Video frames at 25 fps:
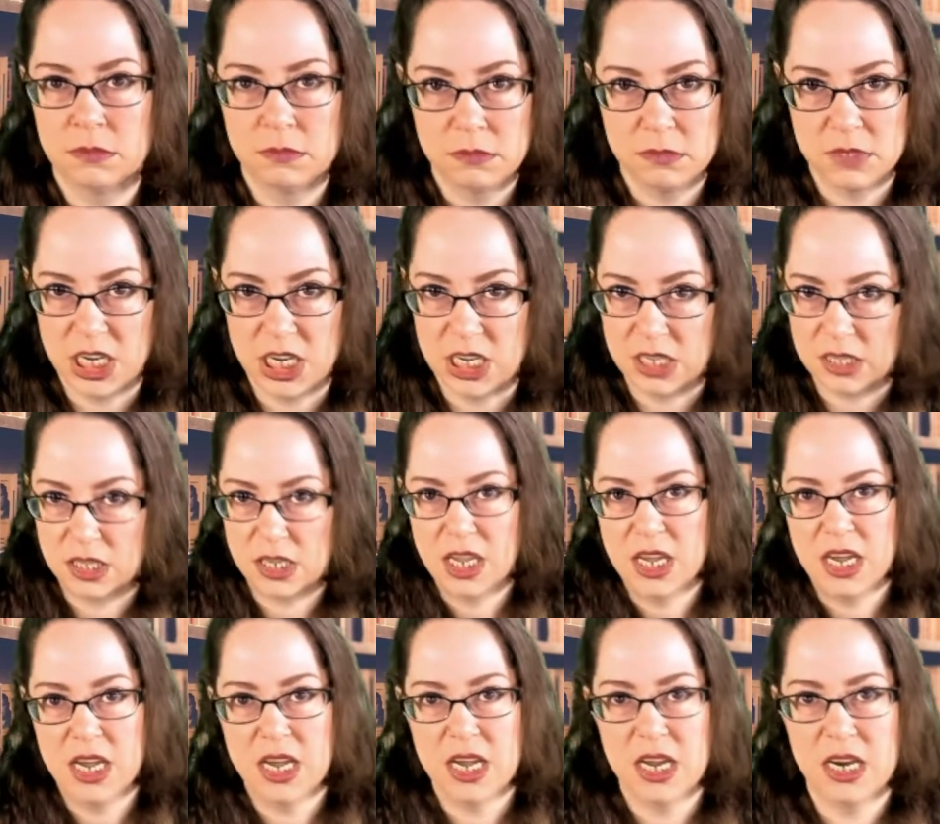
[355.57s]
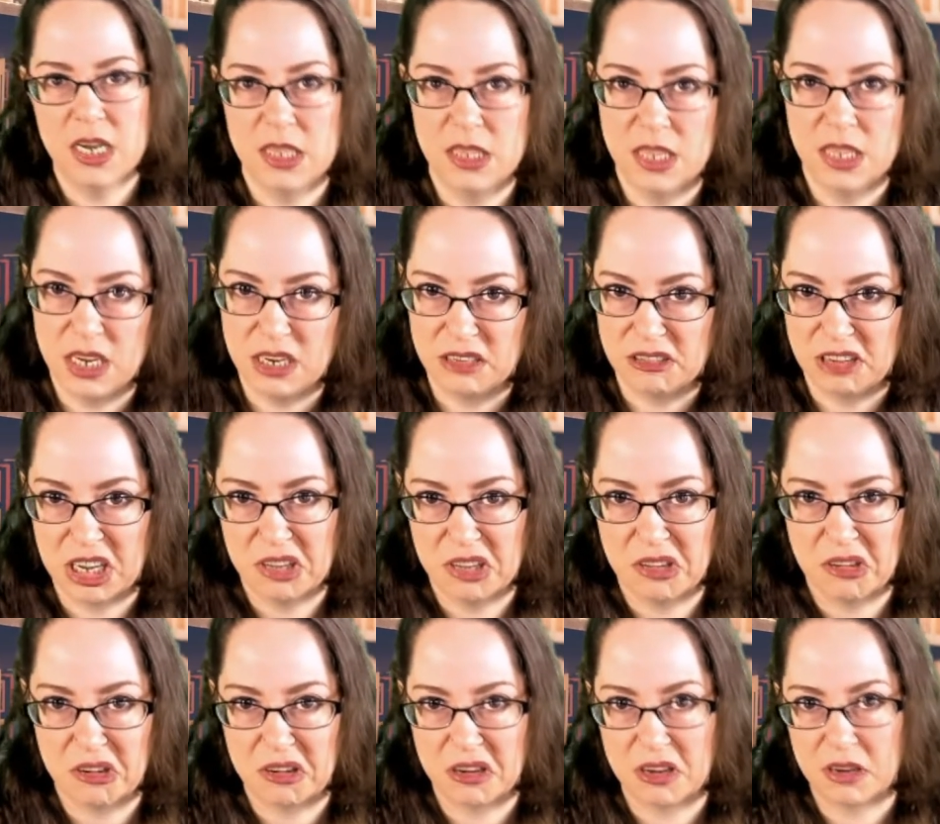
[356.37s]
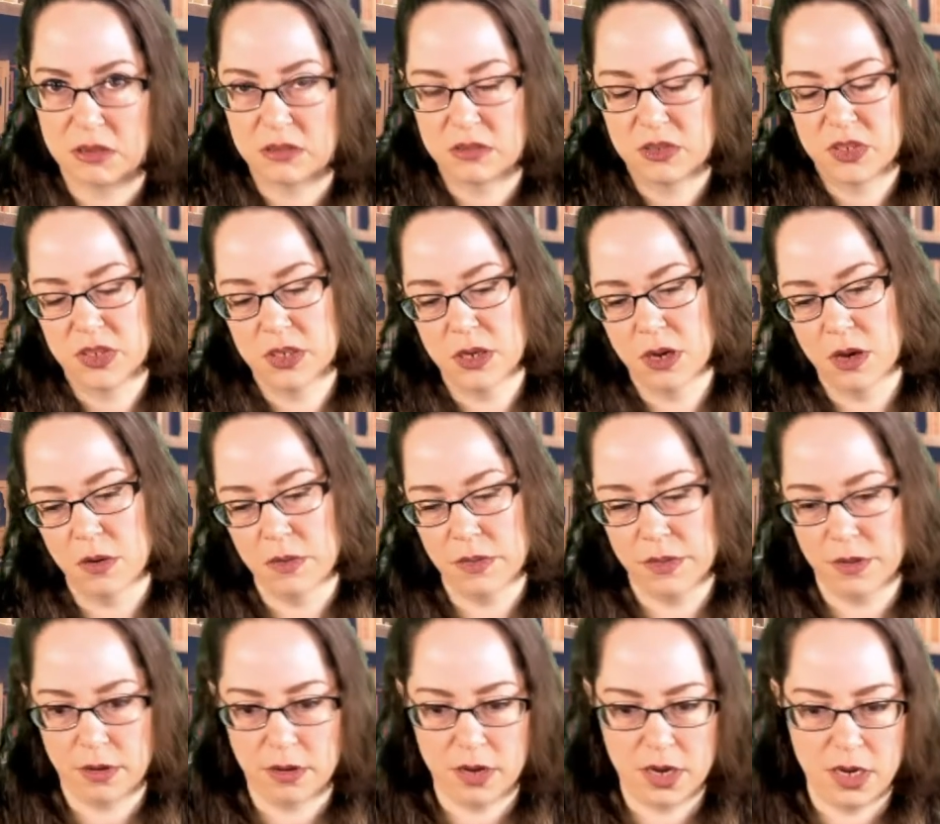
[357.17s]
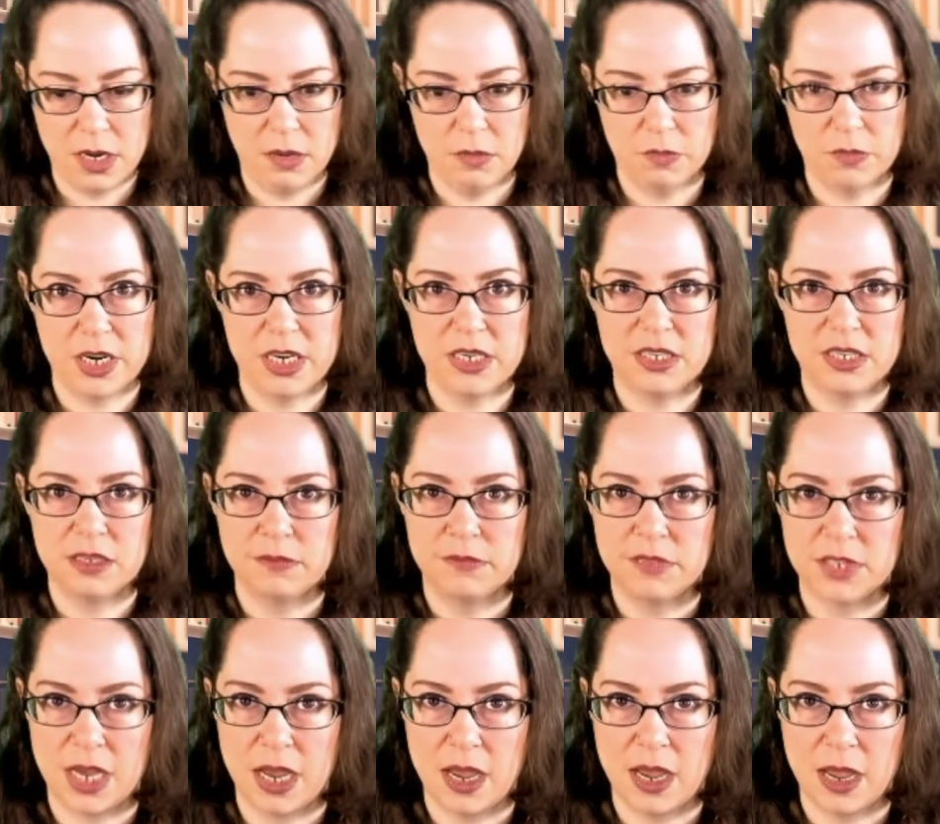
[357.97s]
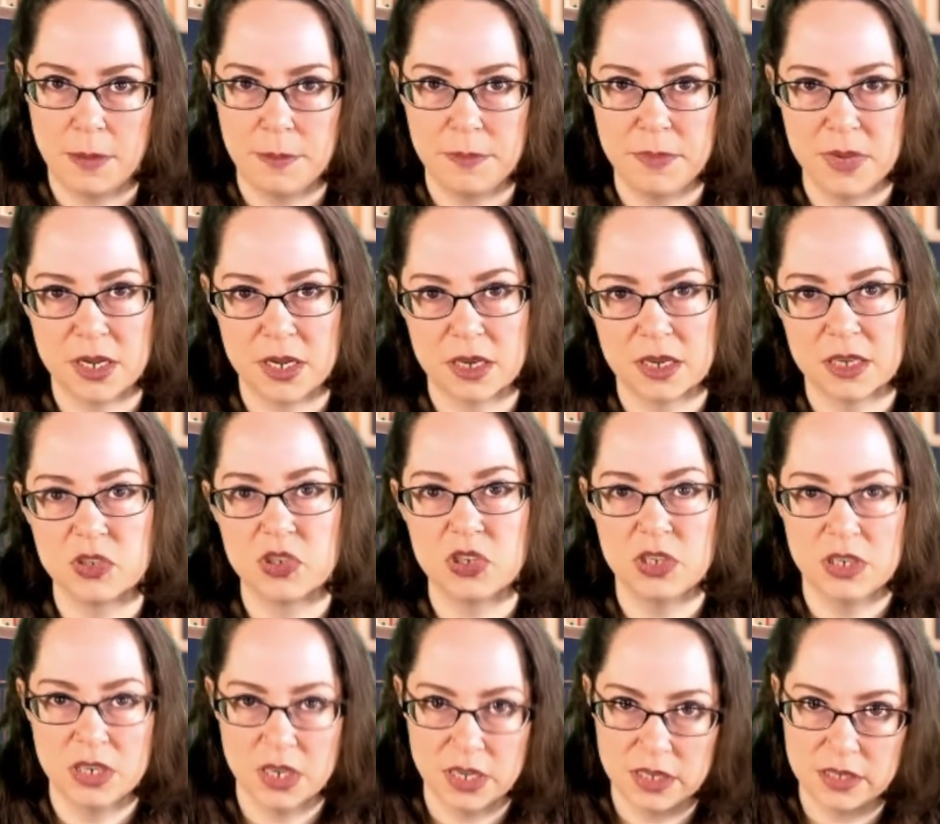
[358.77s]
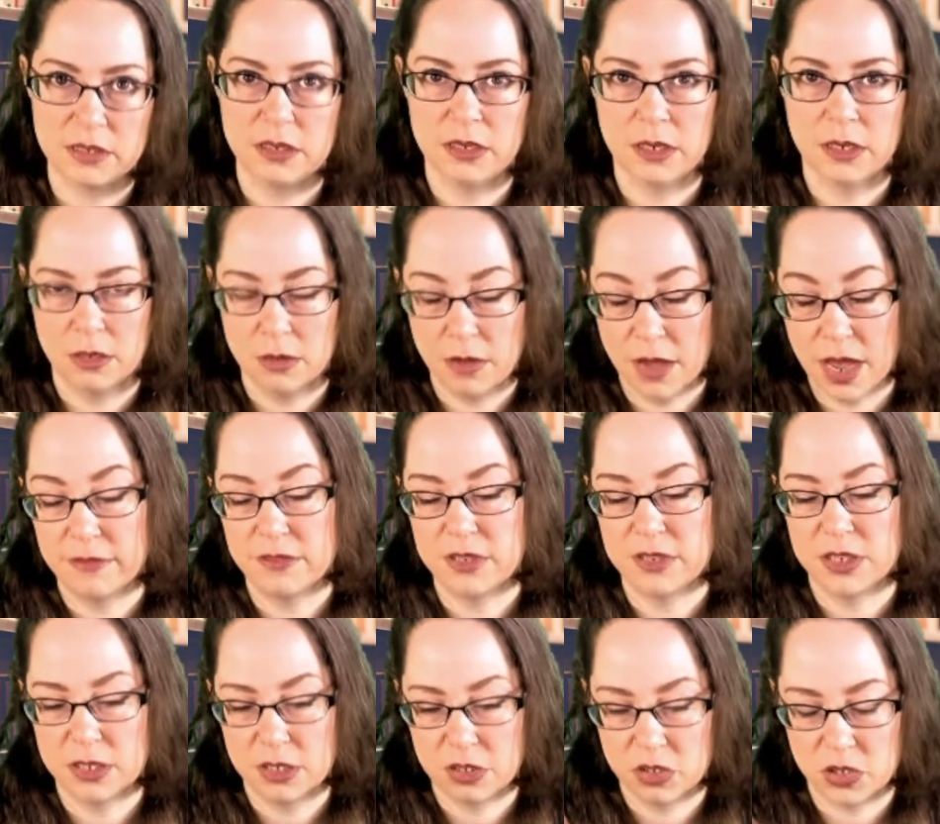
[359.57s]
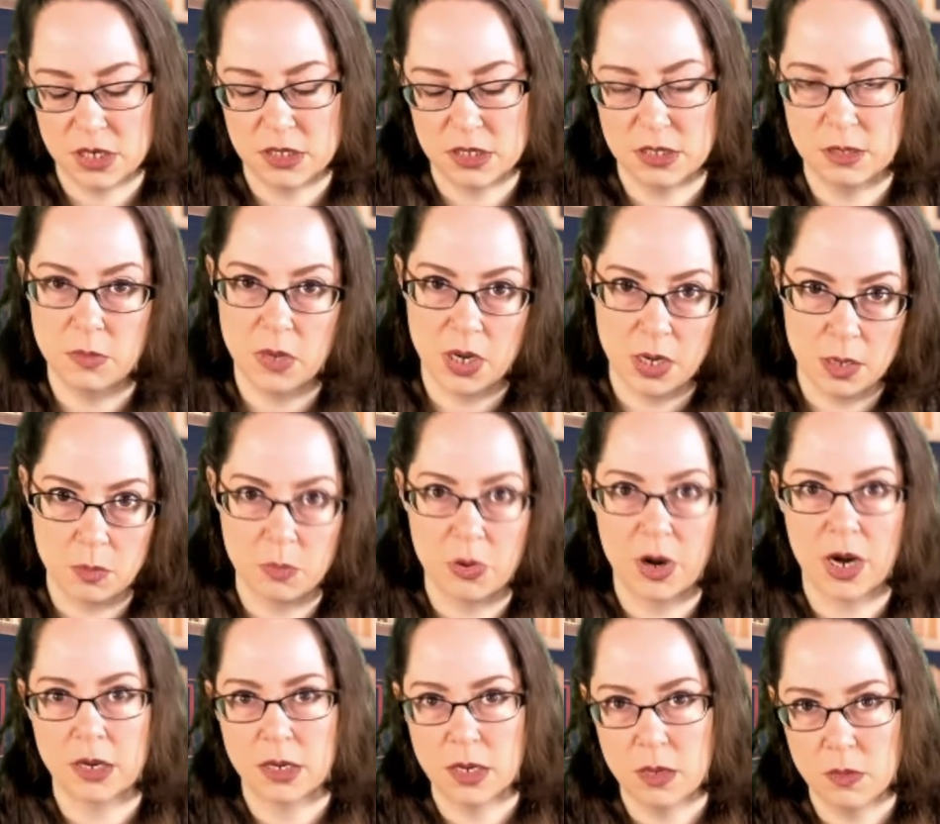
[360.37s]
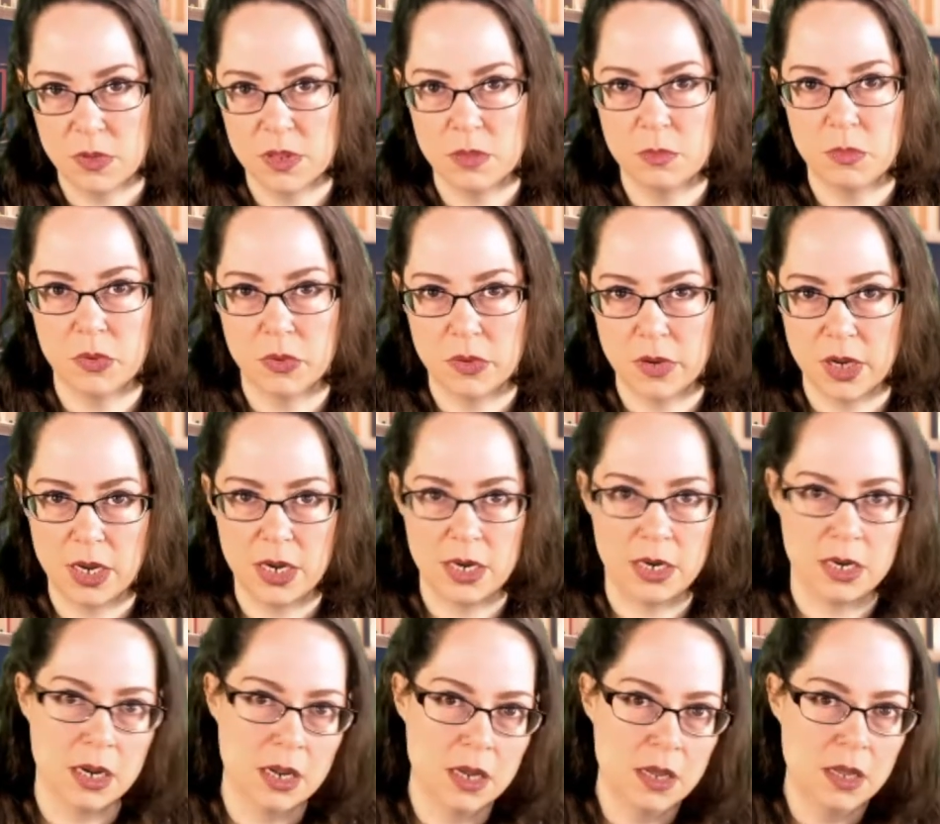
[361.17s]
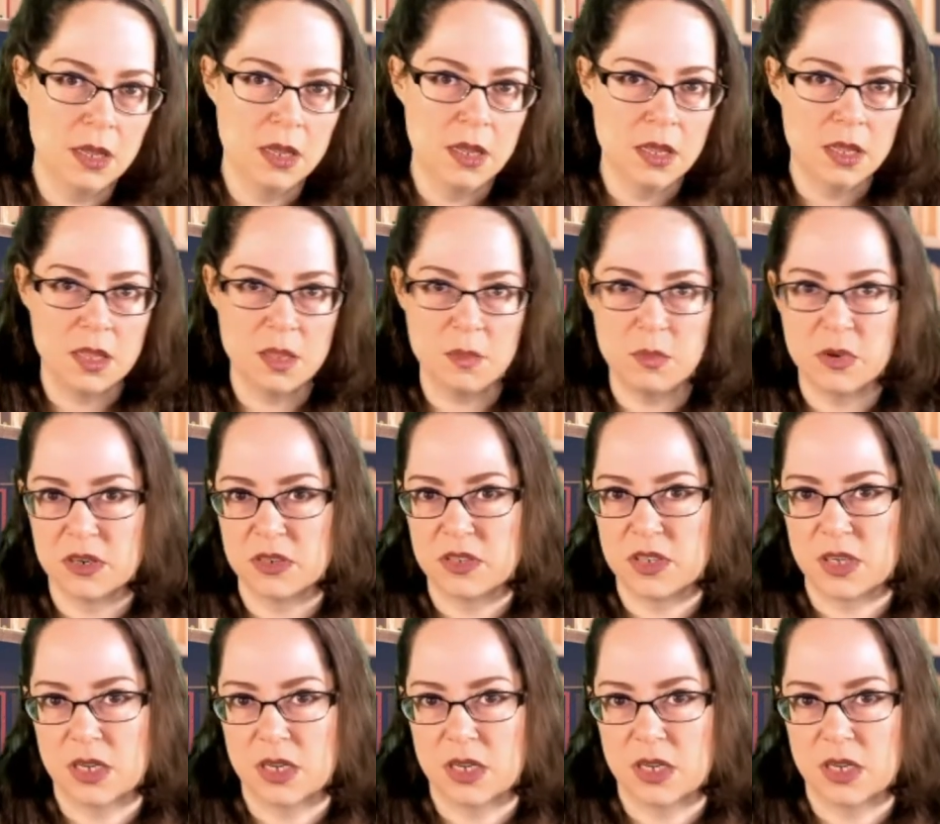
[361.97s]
take the kid and then kill her. So they're in a race of time, because she does, you know, obviously she ends up getting pregnant with a boy and the birth's